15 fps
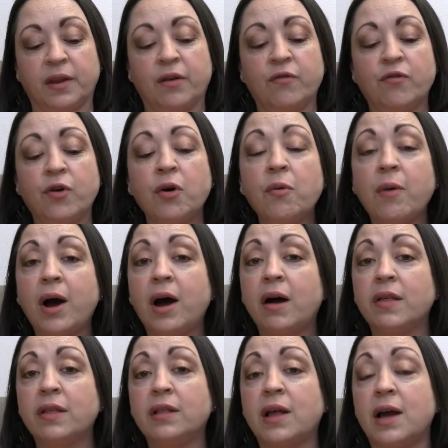For a while,
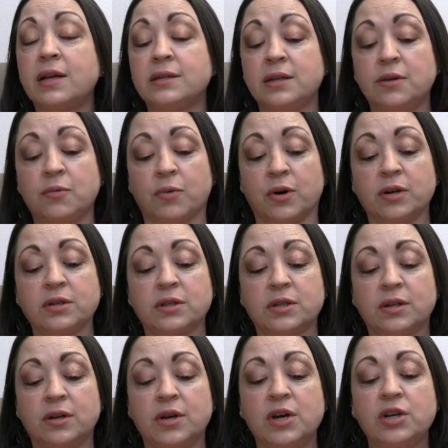the lies had worked.
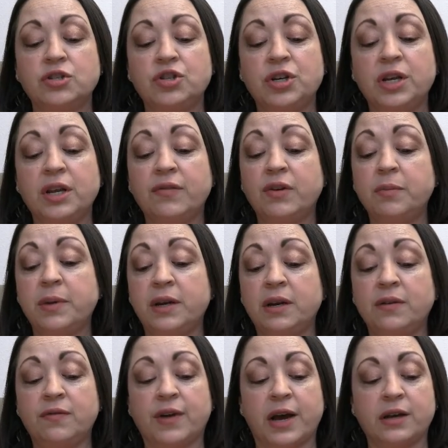She'd even been
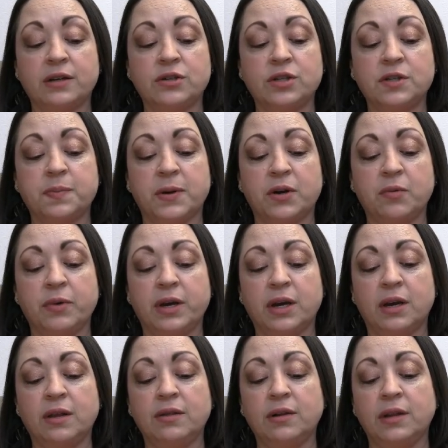invited to spend a
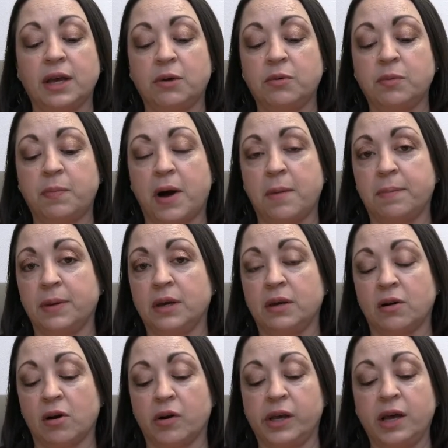weekend at the lake with Poppy and
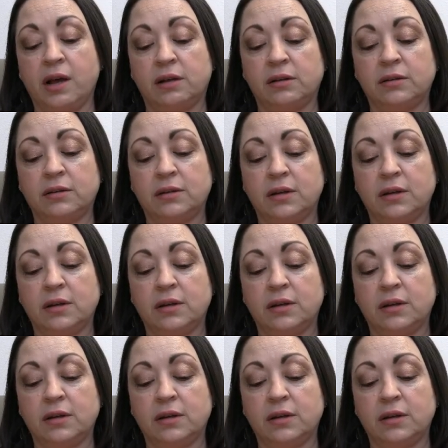Ariel.